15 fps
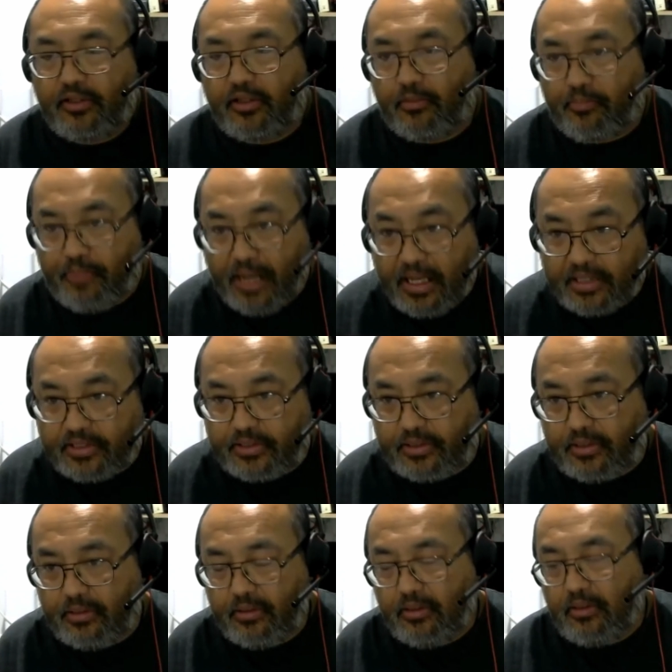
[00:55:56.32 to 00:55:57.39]
the best
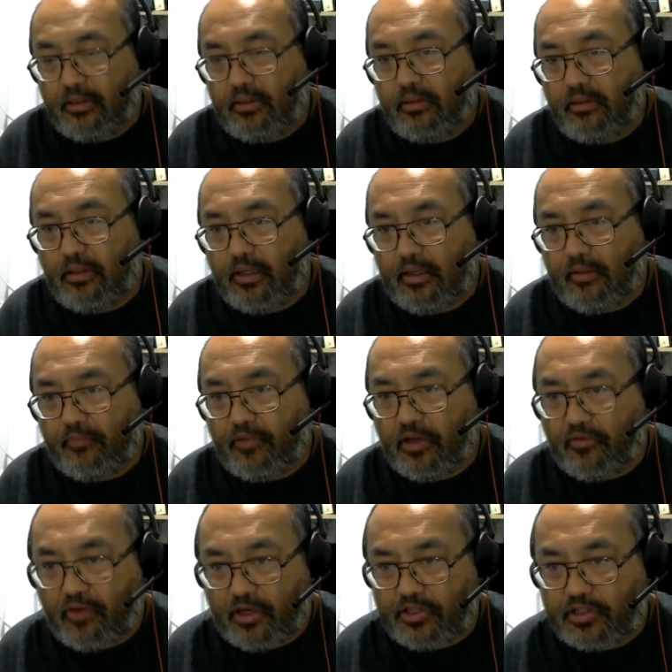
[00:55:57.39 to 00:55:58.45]

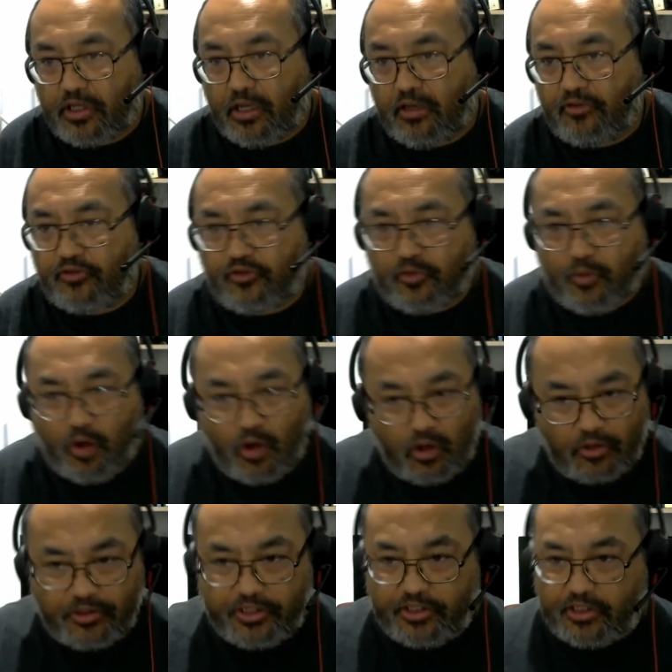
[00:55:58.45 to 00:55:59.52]
of ourselves from
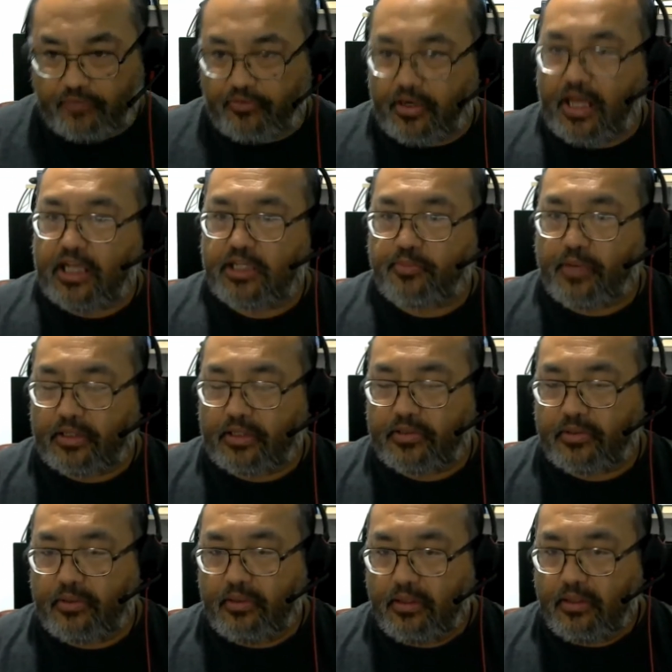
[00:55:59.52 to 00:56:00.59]
all these different
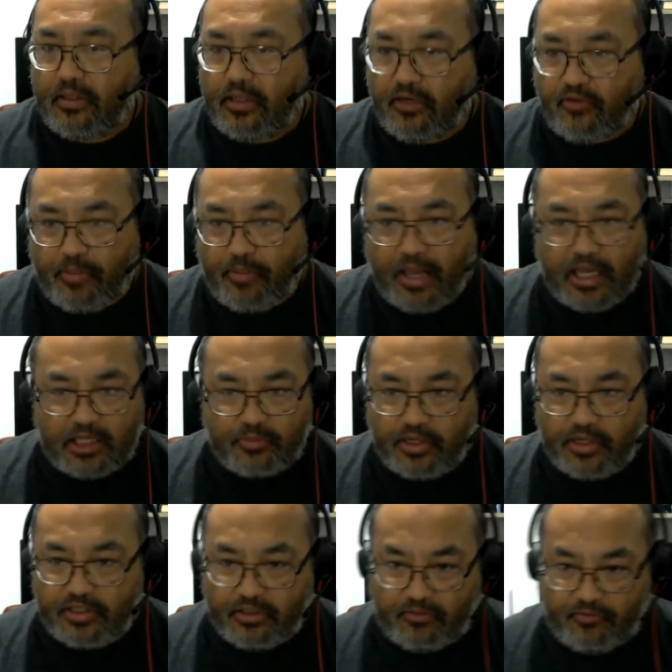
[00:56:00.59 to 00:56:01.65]
aspects of our past,
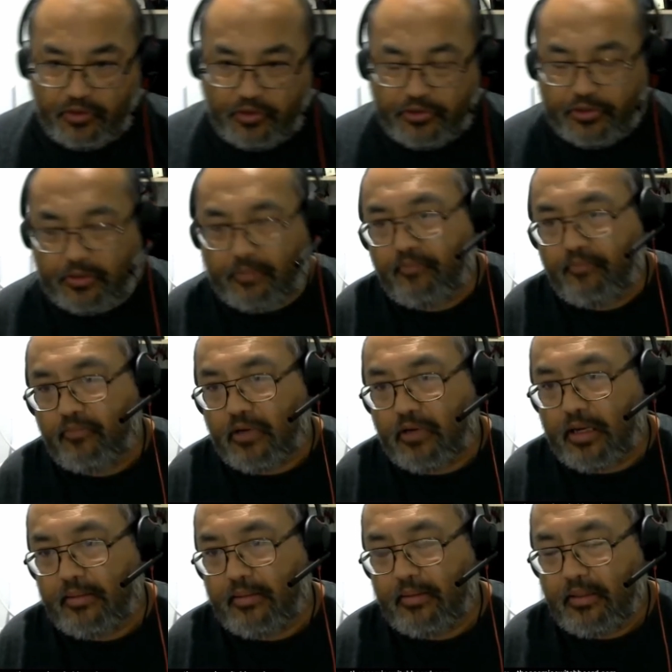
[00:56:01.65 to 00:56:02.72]
present, and future,
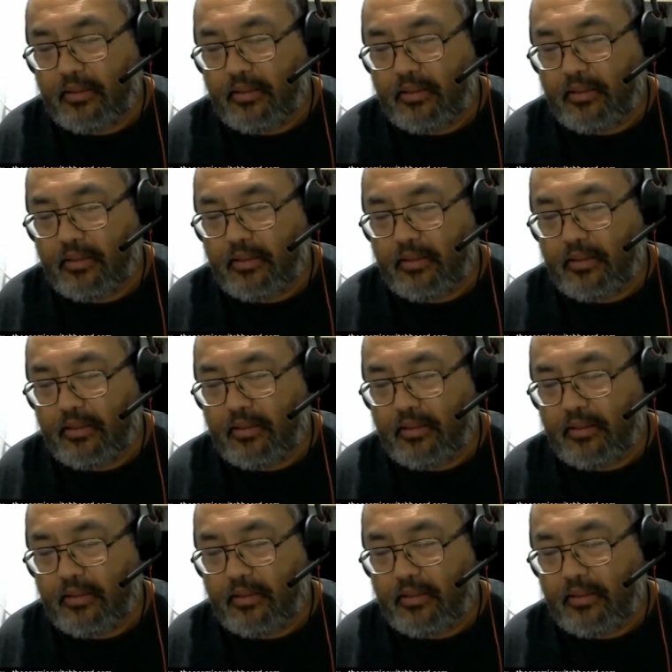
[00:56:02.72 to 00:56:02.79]
right?